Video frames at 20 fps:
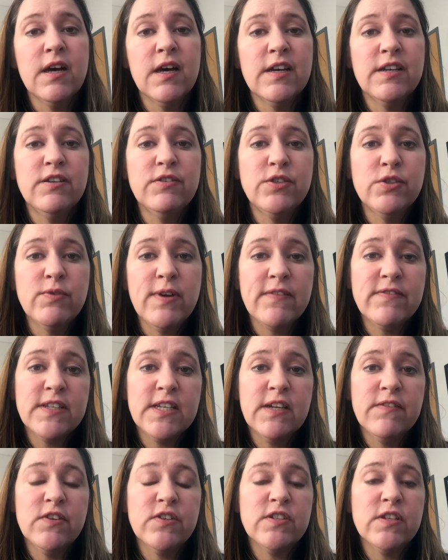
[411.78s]
You do have to
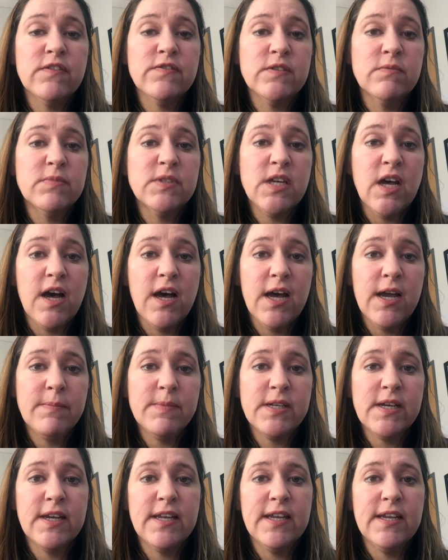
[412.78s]
give yourself some time
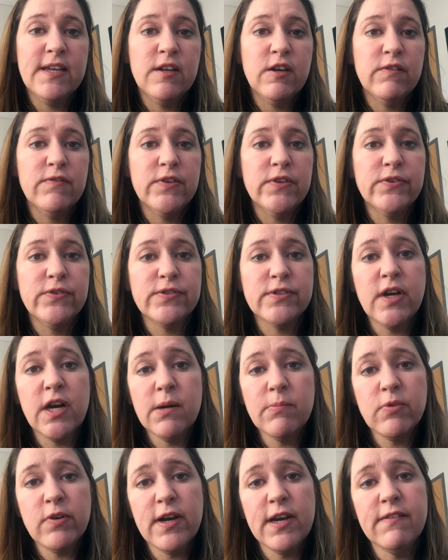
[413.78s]
to kind of get over those
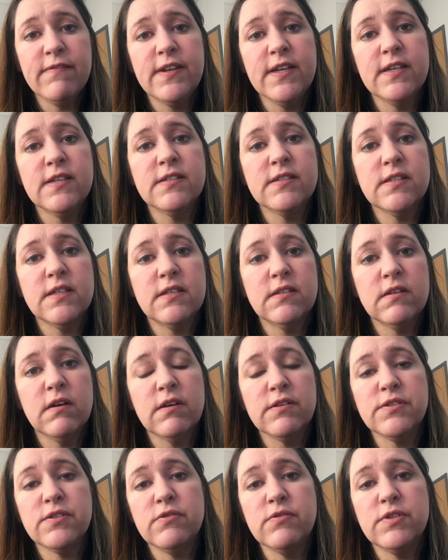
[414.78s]
carb cravings and
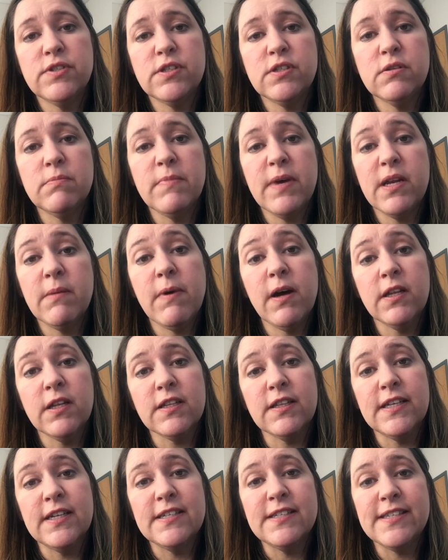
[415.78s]
also to
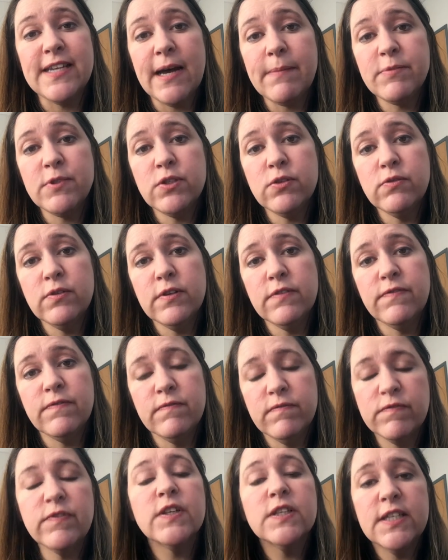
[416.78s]
metabolically adapt
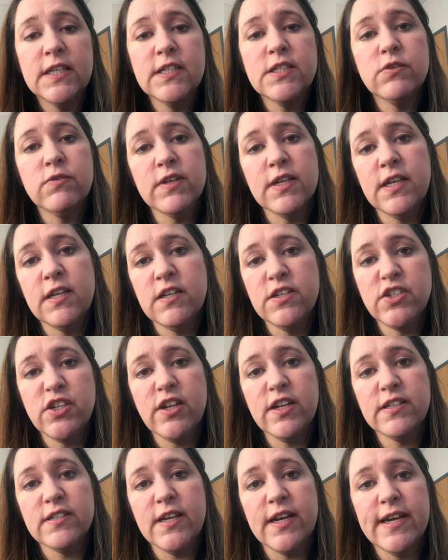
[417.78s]
fully to a
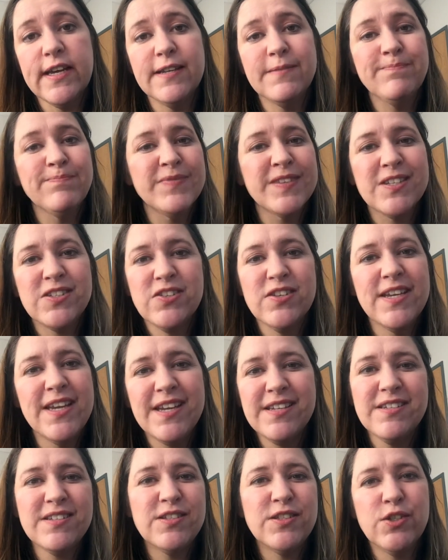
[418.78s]
ketogenic diet. So you
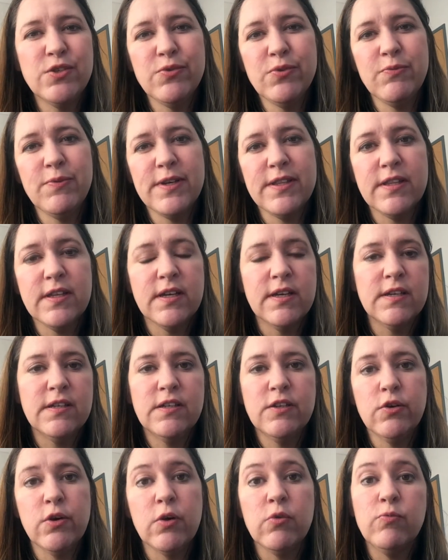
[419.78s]
can't just do it with a
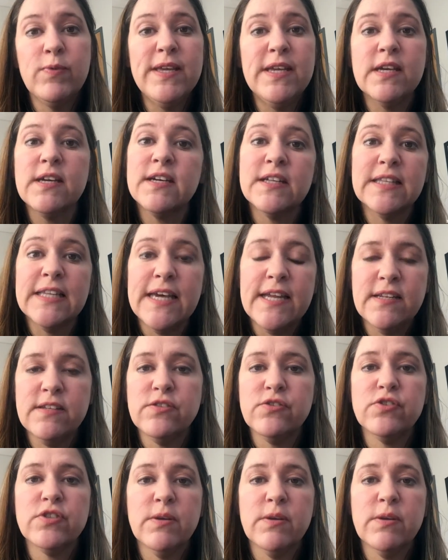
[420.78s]
week cleanse or